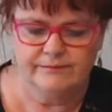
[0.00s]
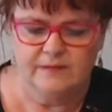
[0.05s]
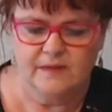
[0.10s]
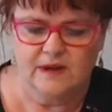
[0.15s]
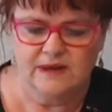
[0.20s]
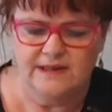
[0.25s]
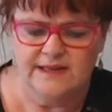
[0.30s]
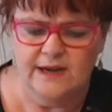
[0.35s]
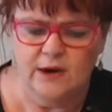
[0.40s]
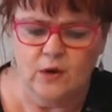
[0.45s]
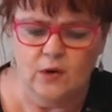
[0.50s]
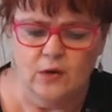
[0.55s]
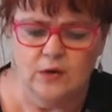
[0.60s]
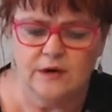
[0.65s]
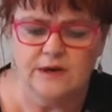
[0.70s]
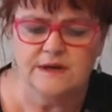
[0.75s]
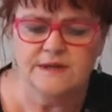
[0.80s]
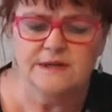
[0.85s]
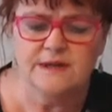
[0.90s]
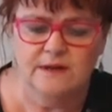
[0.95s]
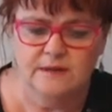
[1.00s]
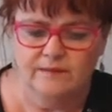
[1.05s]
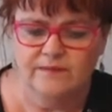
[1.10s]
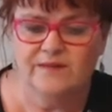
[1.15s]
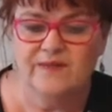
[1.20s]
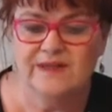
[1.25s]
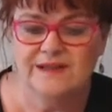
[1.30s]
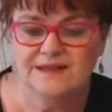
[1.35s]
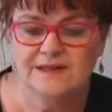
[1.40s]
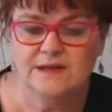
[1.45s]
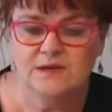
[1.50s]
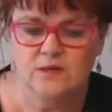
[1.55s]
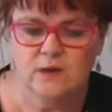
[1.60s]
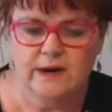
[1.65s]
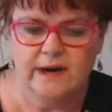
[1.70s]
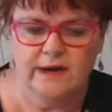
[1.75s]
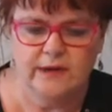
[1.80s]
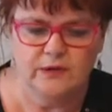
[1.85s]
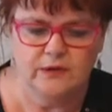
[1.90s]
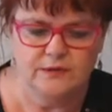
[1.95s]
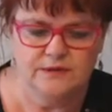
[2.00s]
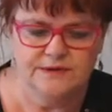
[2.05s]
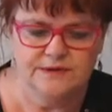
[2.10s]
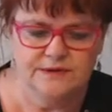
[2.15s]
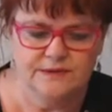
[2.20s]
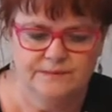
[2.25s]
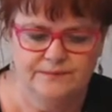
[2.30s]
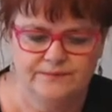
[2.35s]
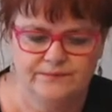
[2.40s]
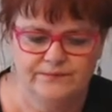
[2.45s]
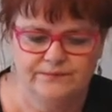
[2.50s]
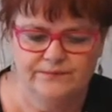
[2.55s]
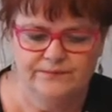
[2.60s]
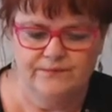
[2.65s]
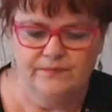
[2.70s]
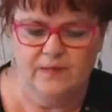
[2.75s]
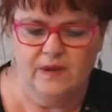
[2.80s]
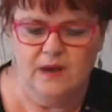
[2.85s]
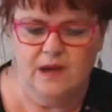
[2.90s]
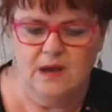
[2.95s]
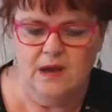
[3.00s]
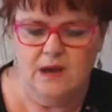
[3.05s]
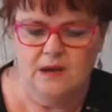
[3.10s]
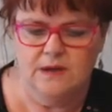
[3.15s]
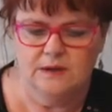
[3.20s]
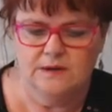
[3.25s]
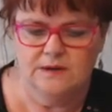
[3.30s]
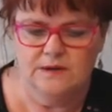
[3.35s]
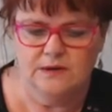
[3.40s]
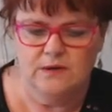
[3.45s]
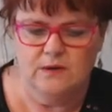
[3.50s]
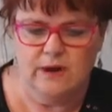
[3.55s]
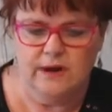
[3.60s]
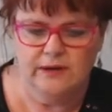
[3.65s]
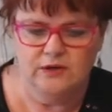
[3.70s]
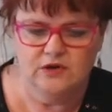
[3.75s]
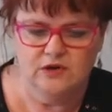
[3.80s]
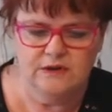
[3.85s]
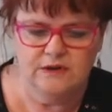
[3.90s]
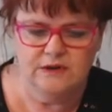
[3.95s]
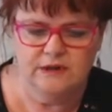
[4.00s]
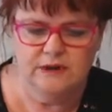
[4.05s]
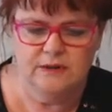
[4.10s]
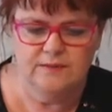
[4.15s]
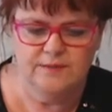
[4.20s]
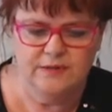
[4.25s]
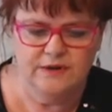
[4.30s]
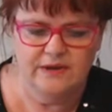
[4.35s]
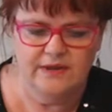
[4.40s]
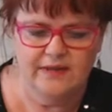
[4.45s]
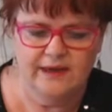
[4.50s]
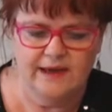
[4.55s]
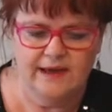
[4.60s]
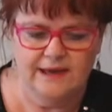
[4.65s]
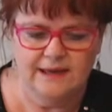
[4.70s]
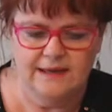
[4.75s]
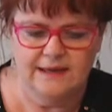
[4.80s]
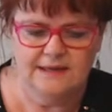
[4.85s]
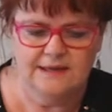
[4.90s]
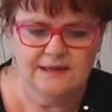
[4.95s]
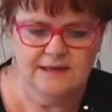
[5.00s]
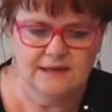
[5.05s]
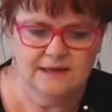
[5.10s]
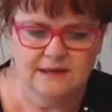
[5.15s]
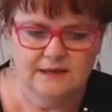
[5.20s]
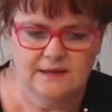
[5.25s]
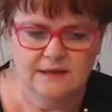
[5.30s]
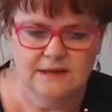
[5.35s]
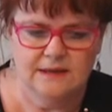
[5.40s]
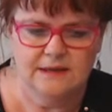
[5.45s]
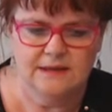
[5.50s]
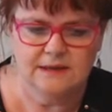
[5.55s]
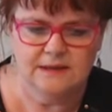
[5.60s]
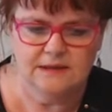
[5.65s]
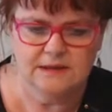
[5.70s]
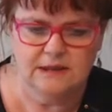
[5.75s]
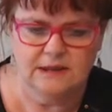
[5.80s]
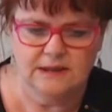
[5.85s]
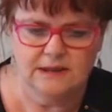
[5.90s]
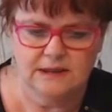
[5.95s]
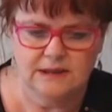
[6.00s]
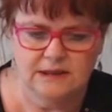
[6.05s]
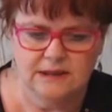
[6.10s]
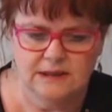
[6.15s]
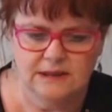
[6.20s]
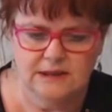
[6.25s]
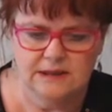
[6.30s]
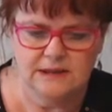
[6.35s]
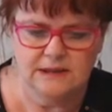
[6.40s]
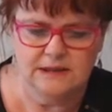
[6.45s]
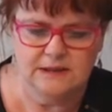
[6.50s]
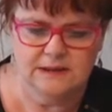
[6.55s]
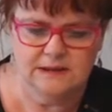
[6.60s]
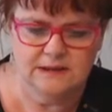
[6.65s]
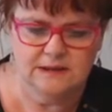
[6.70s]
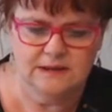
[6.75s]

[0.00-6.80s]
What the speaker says: decors, this is what I use. So I'm just going to put that inside like this.